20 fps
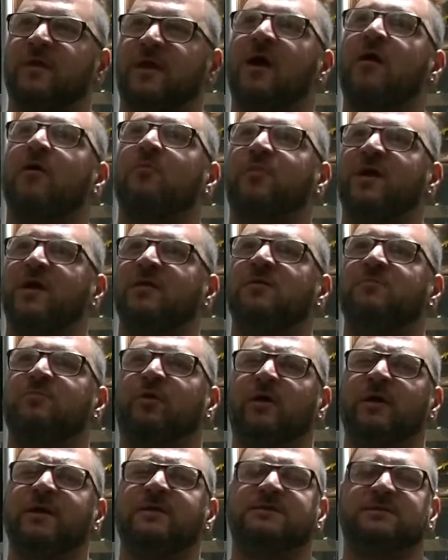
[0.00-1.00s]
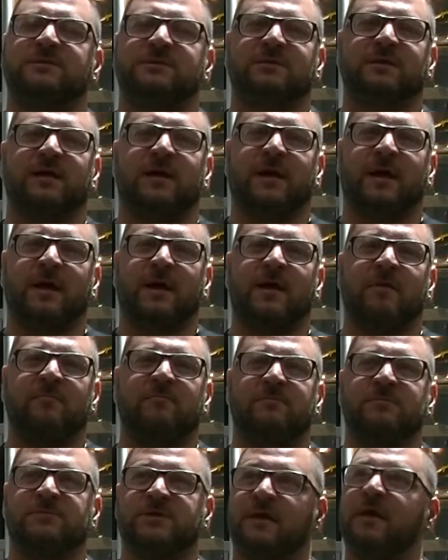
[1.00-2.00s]
current branded bikes.
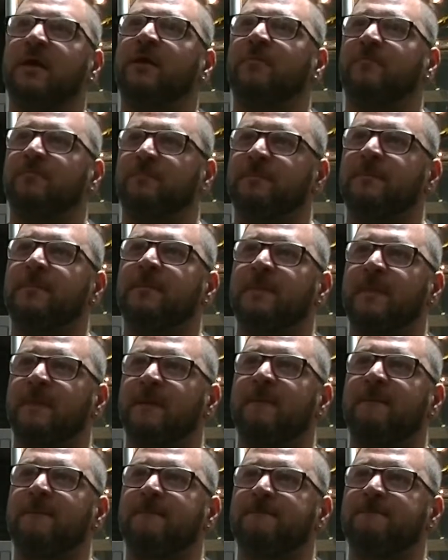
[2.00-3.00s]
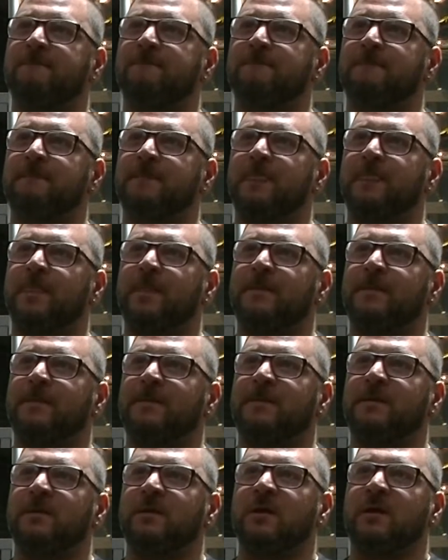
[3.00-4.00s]
So yeah. And people can buy them online, they
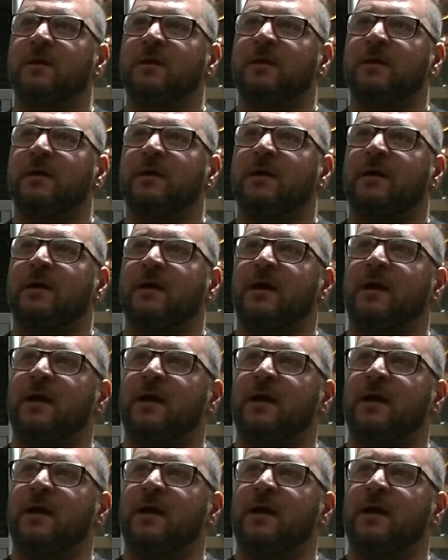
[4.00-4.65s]
don't only have to come in?